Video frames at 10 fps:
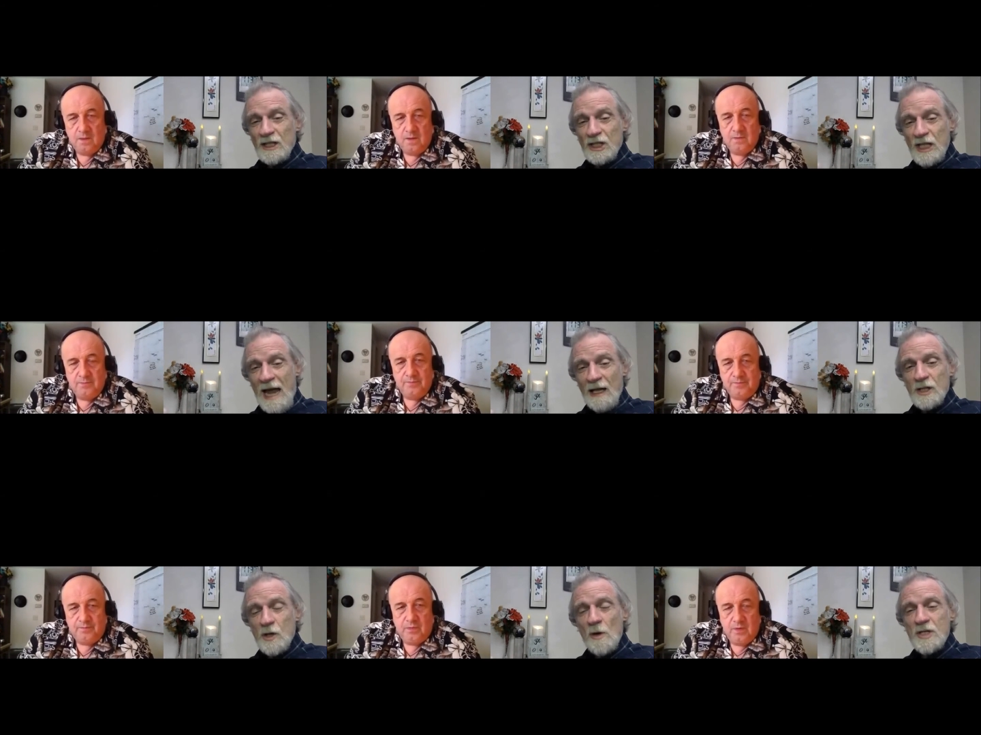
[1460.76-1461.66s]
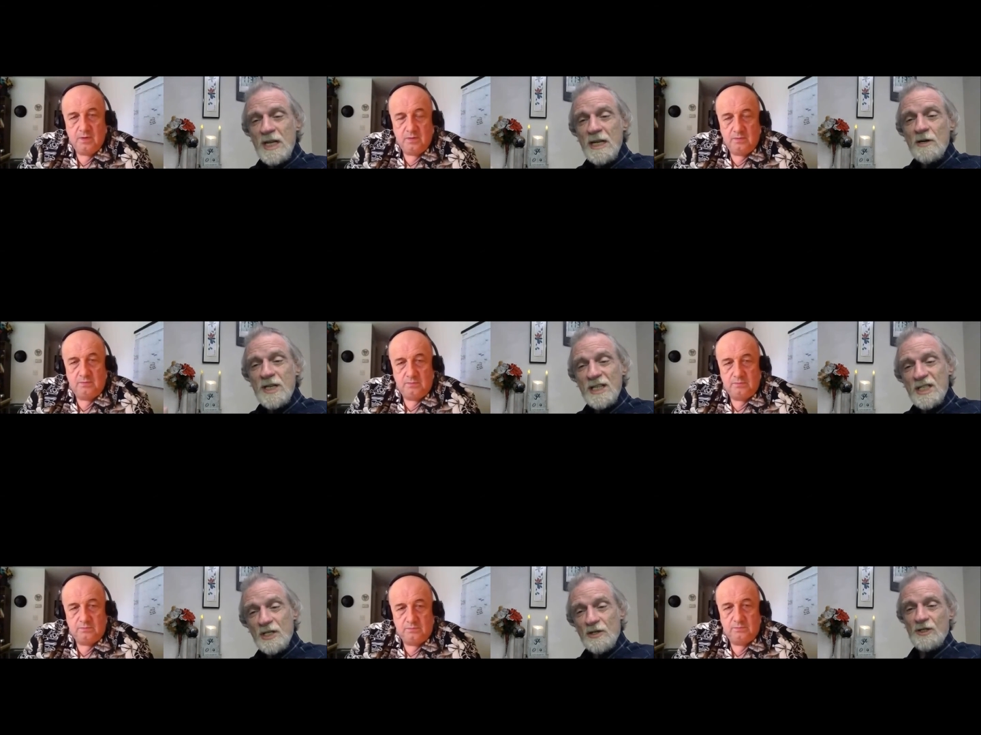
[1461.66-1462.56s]
Speaker 1: a challenge. It's almost
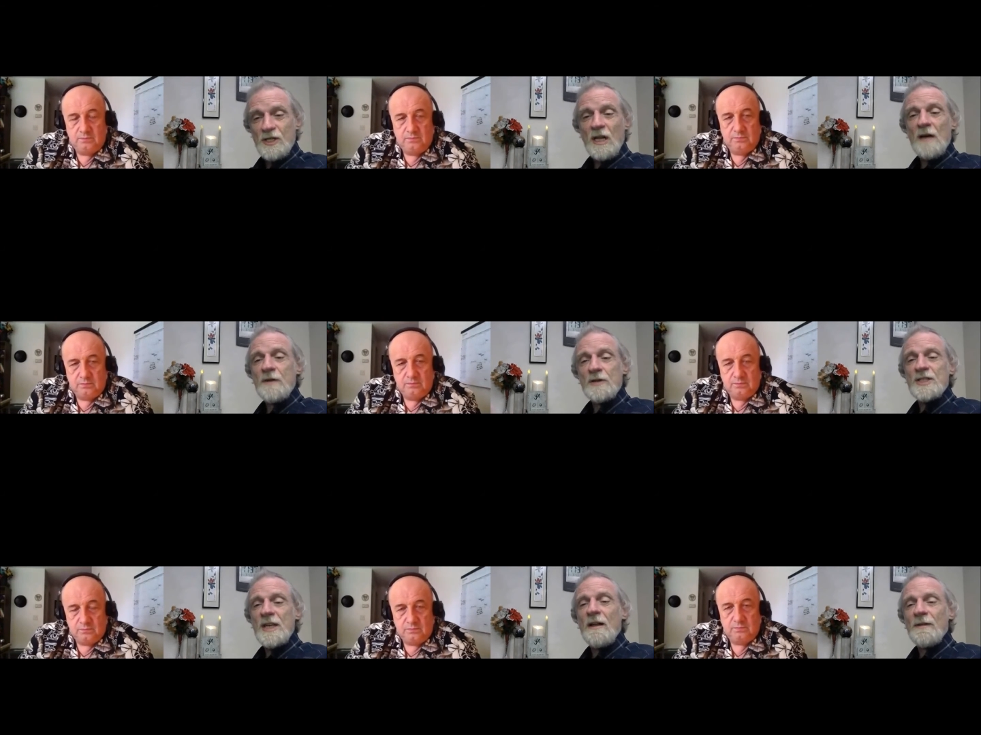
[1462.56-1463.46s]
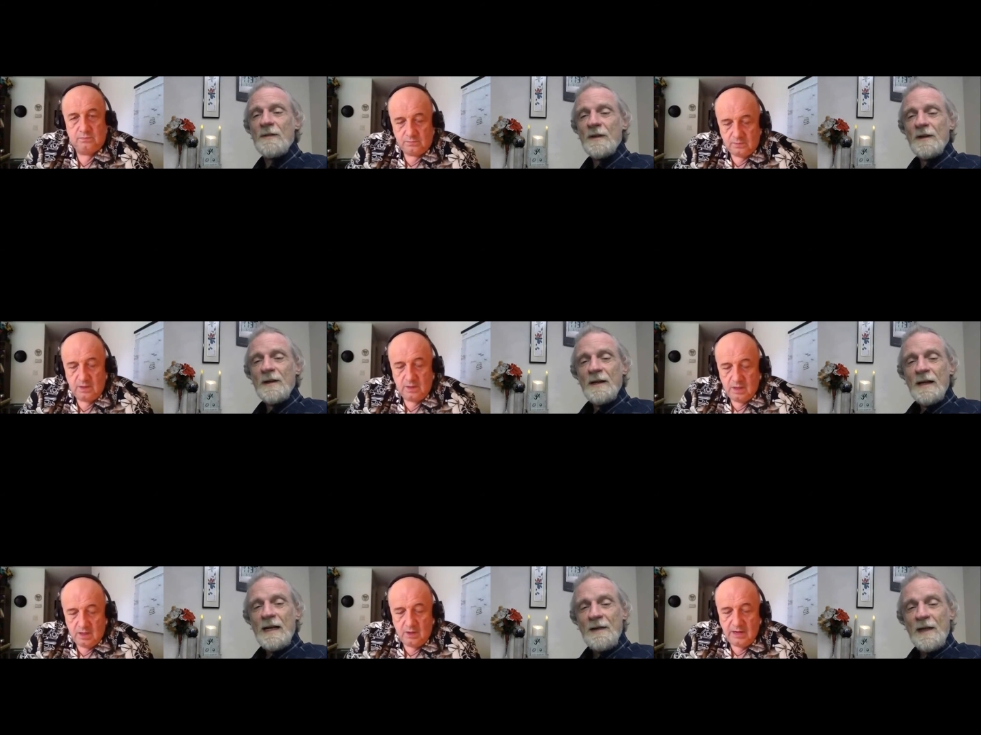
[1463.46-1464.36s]
egotistical to love yourself.
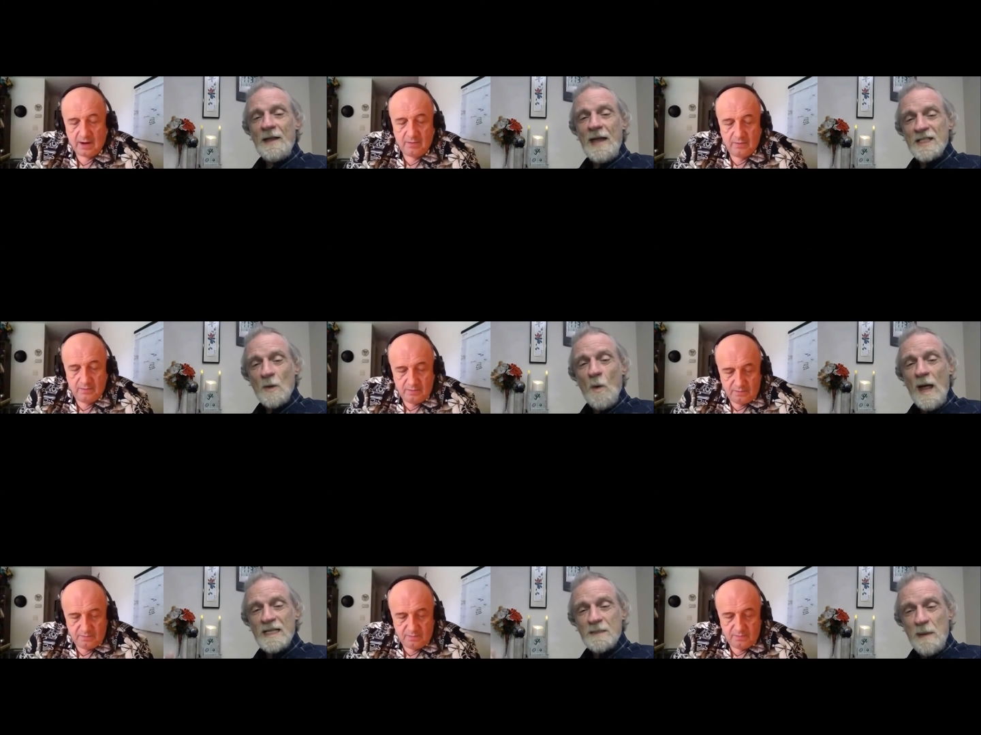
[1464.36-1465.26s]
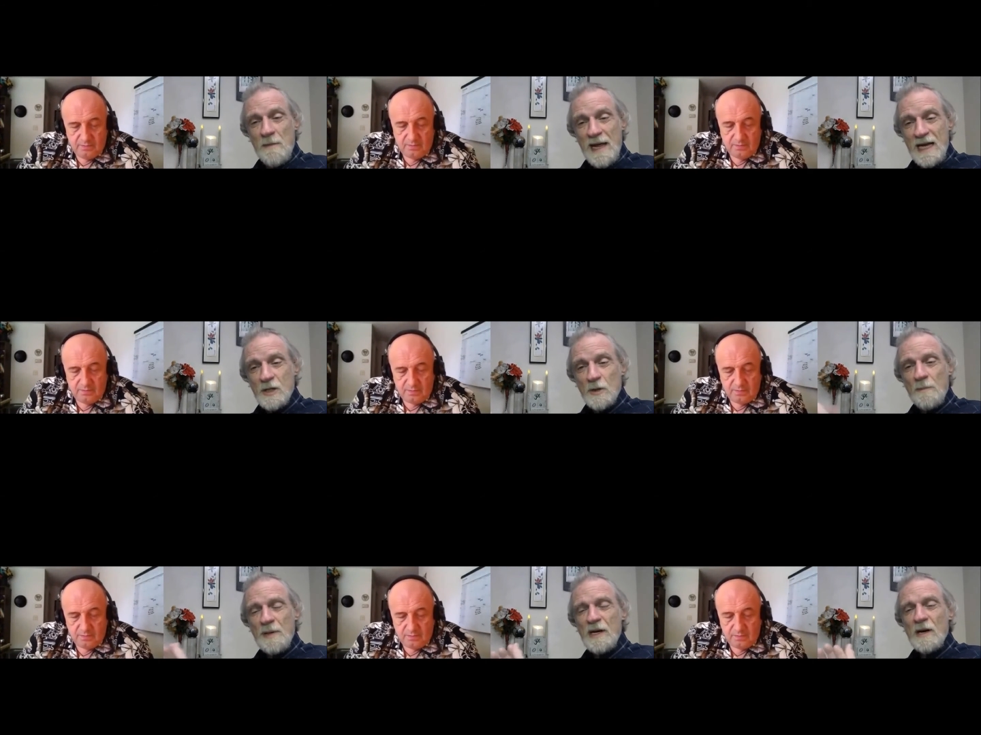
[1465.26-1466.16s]
And then that's the way it's been made
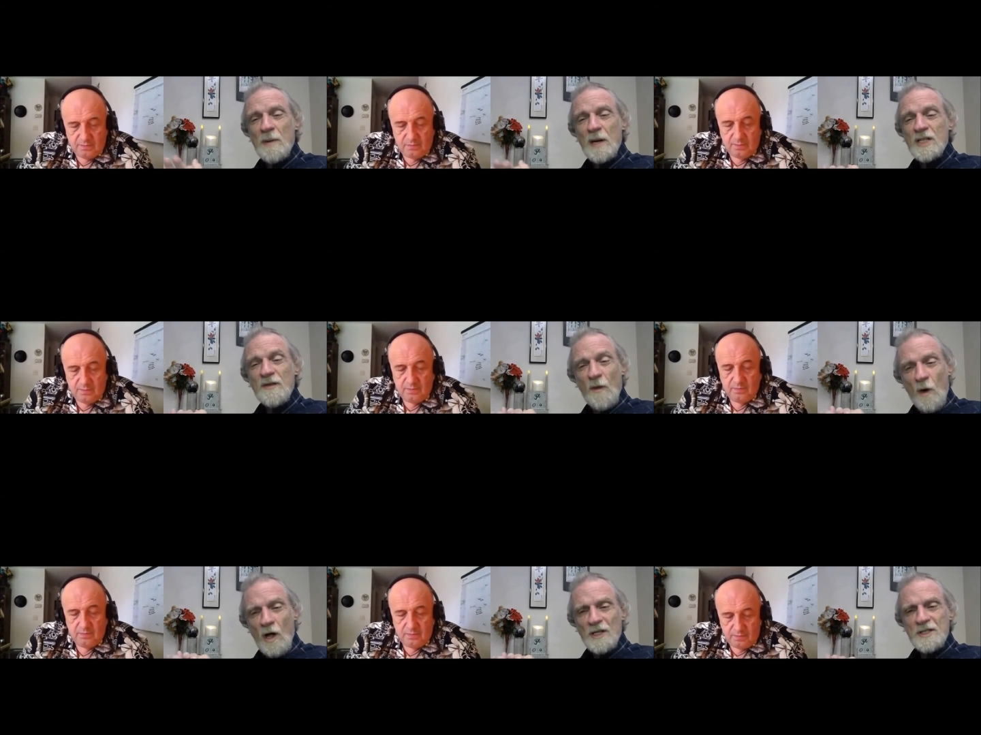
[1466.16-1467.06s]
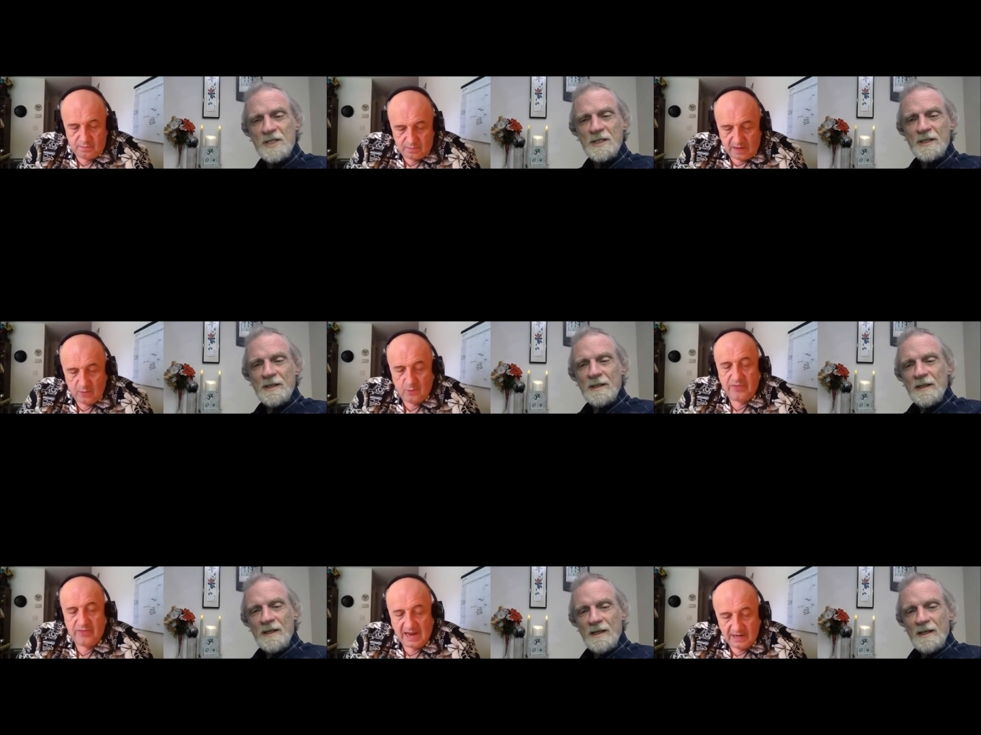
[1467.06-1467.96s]
to appear, but it's
Speaker 2: false. And
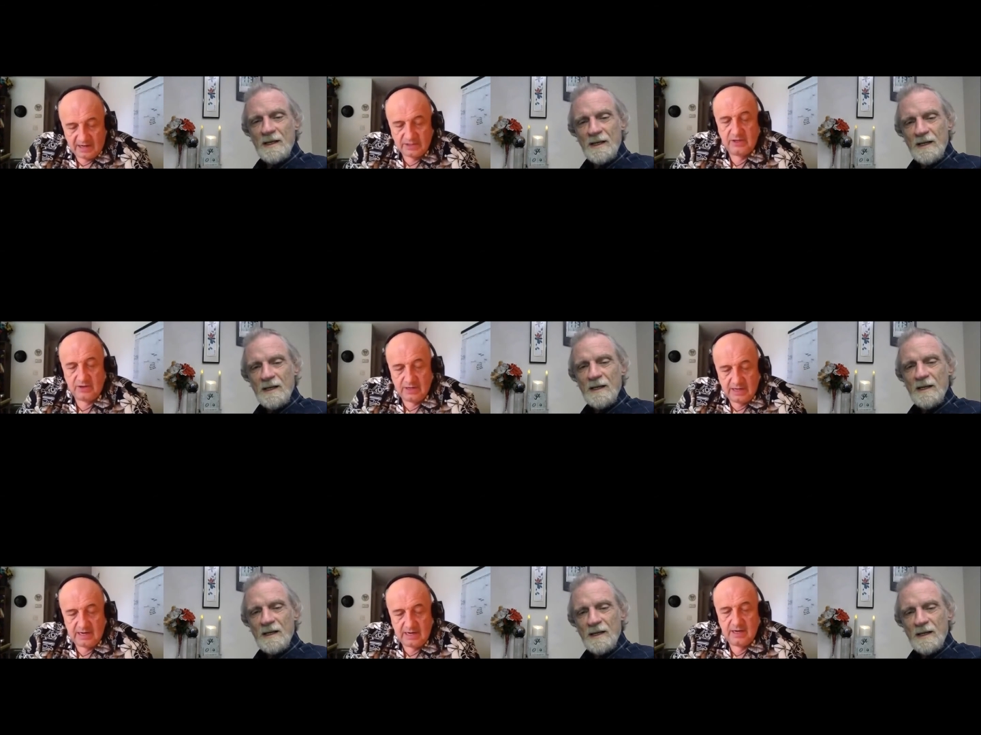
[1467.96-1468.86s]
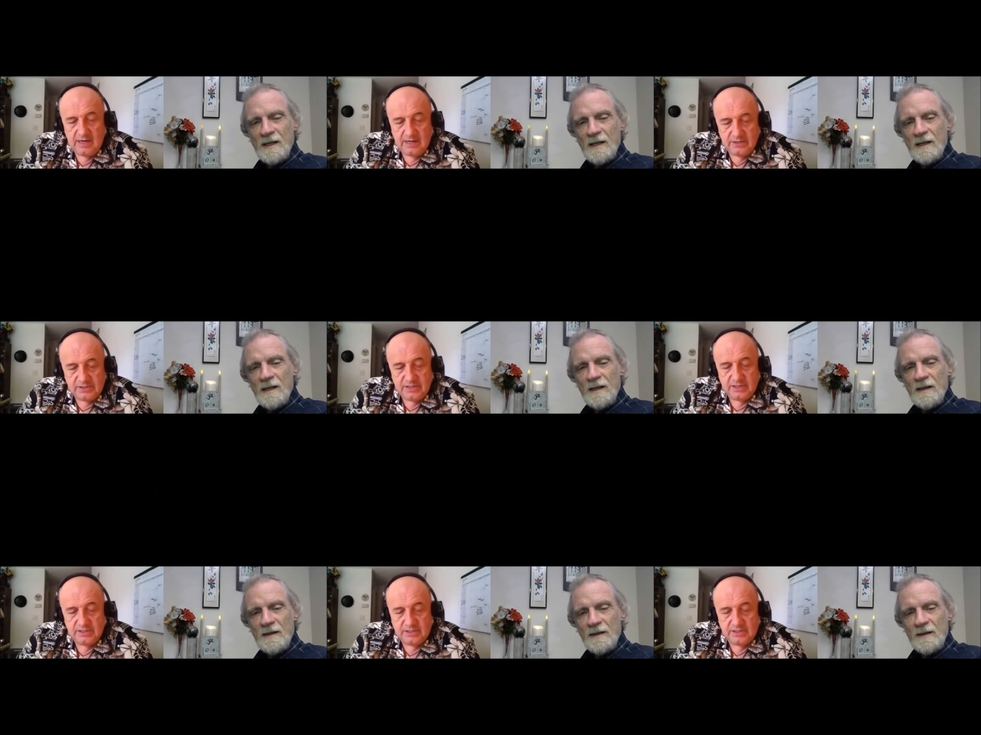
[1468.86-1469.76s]
what that is here again is
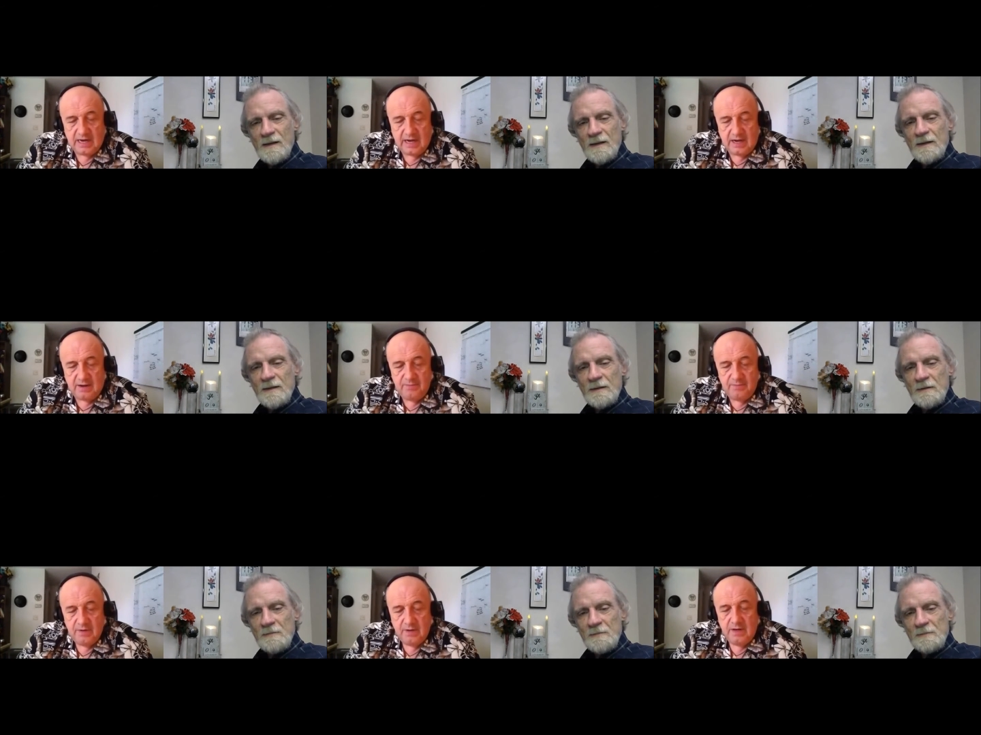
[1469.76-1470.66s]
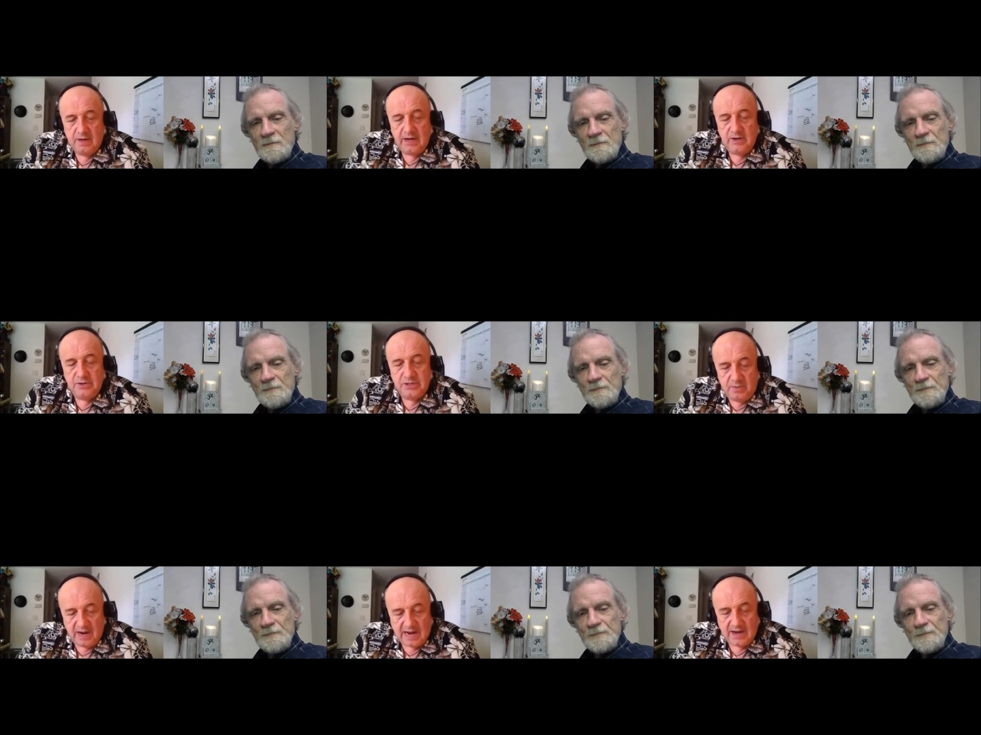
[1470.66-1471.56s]
this um,
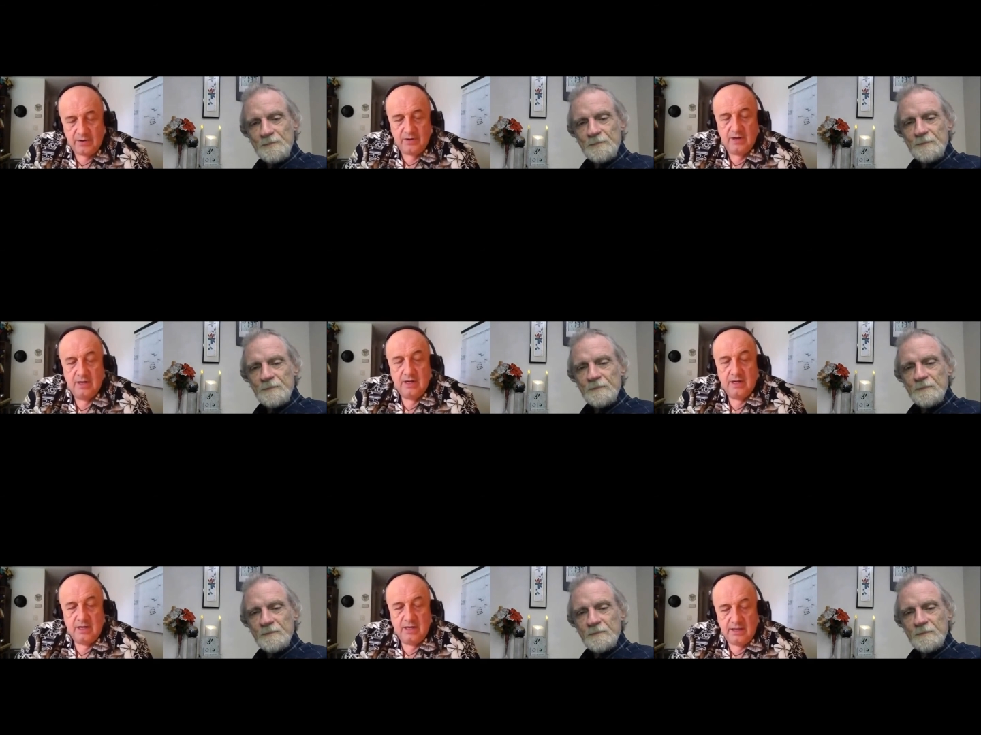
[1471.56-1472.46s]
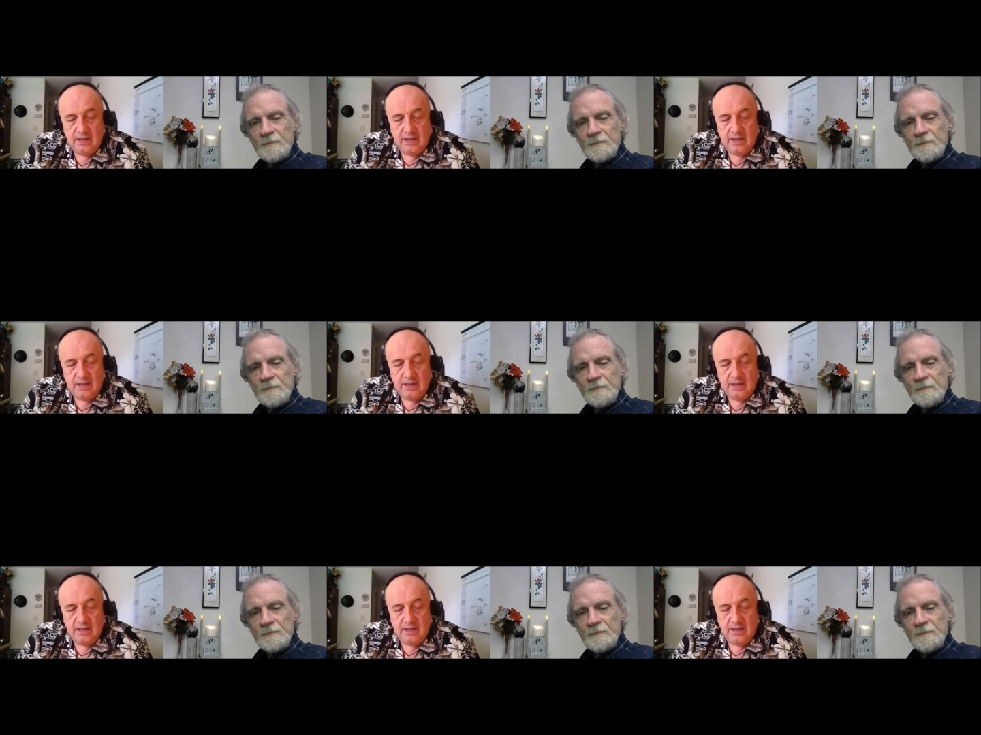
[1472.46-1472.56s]
energy pattern uh,